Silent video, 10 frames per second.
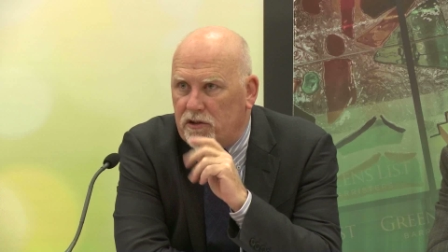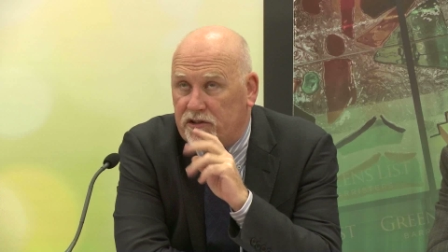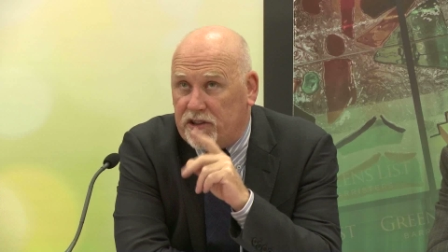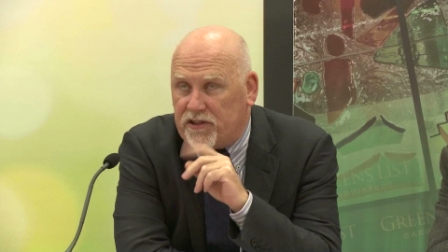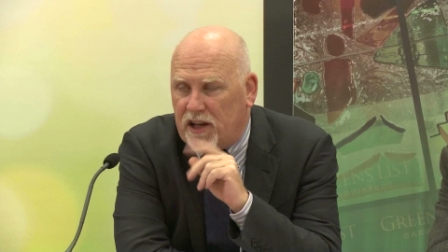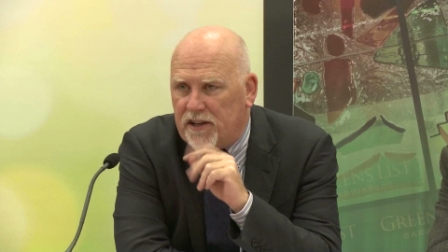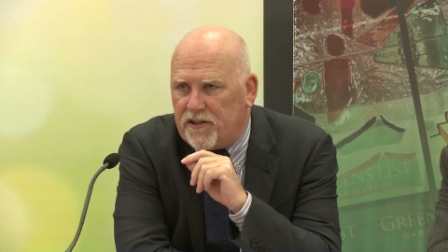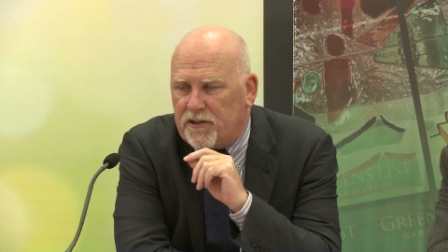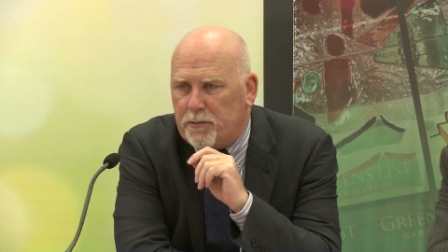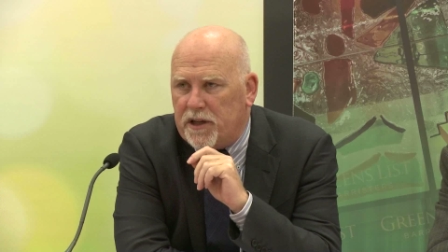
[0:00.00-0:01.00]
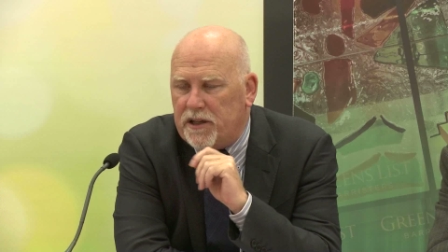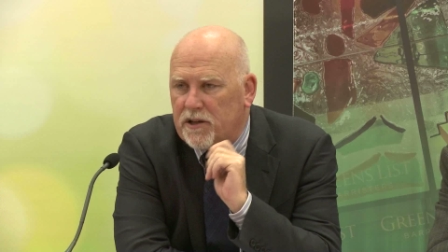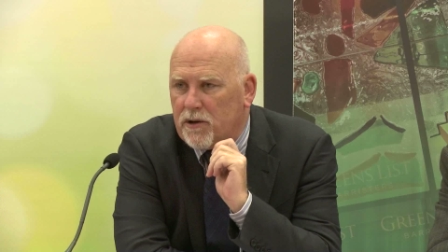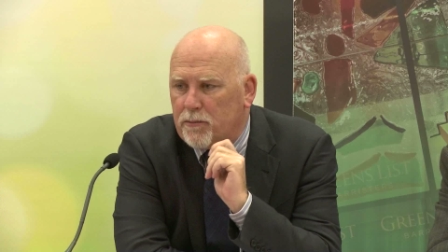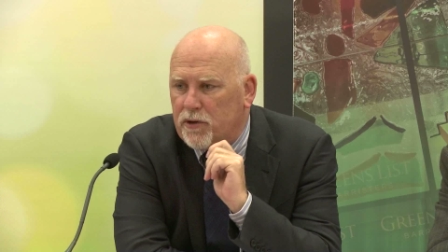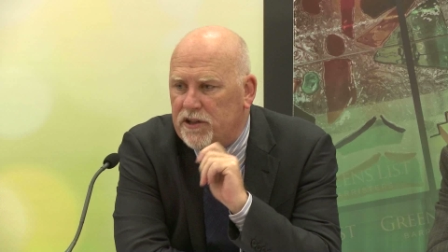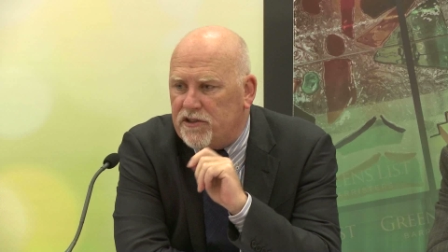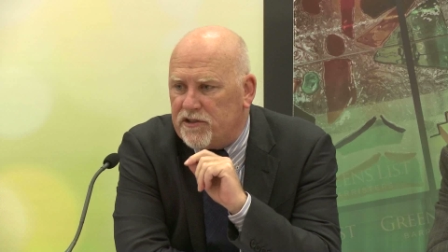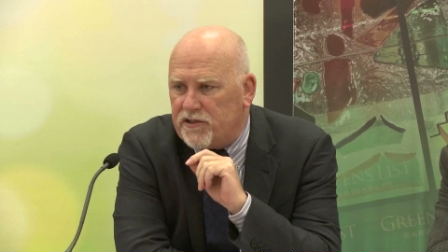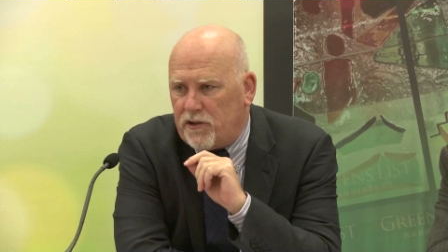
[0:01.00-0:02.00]
or 6A and 6B, there are
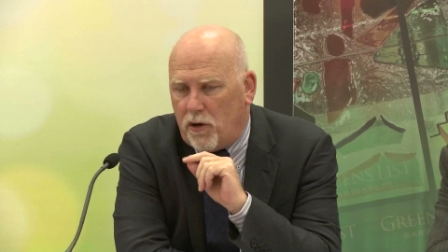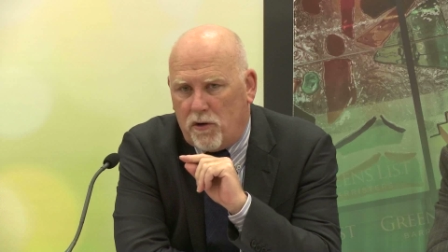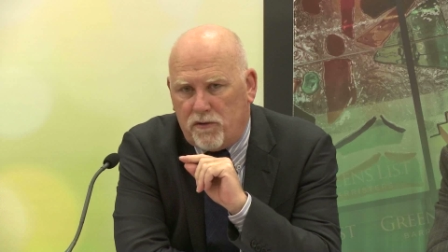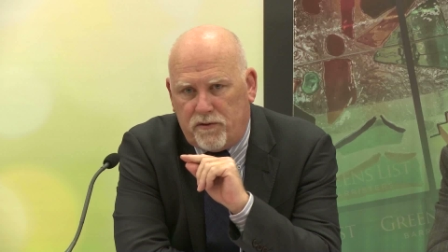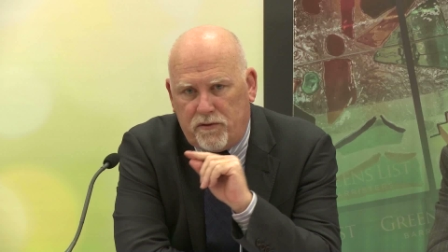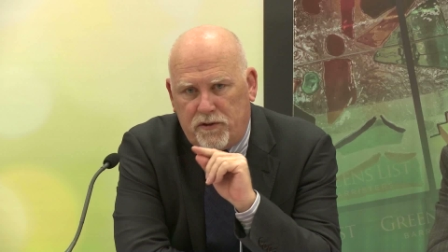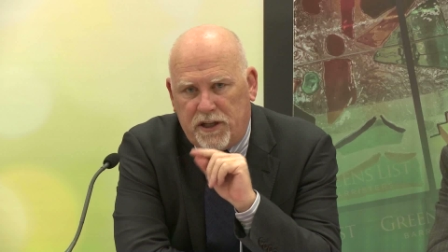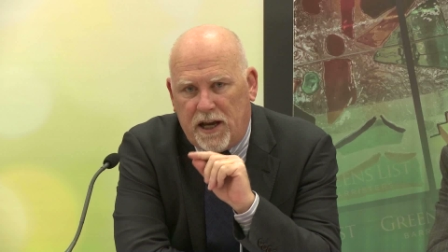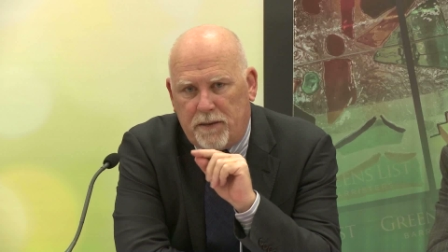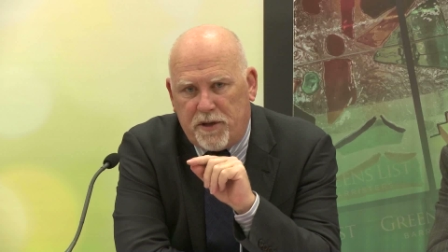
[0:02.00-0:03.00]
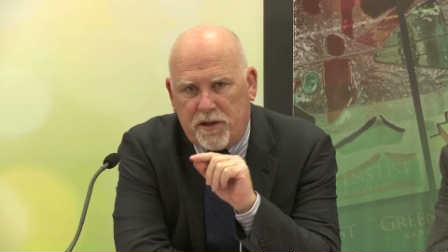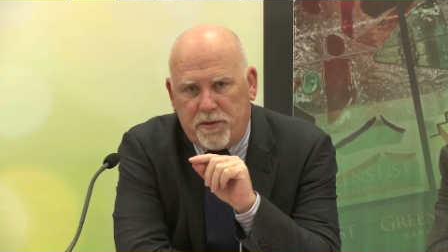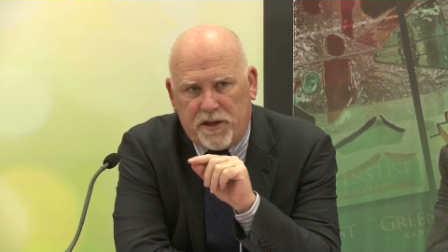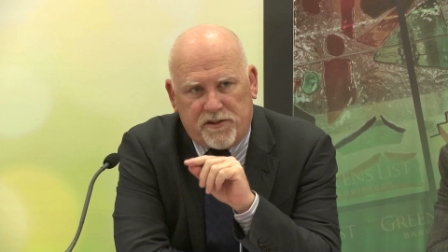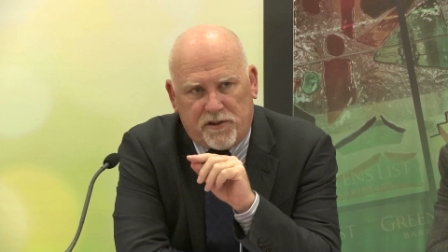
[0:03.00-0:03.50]
breaches of the APPs,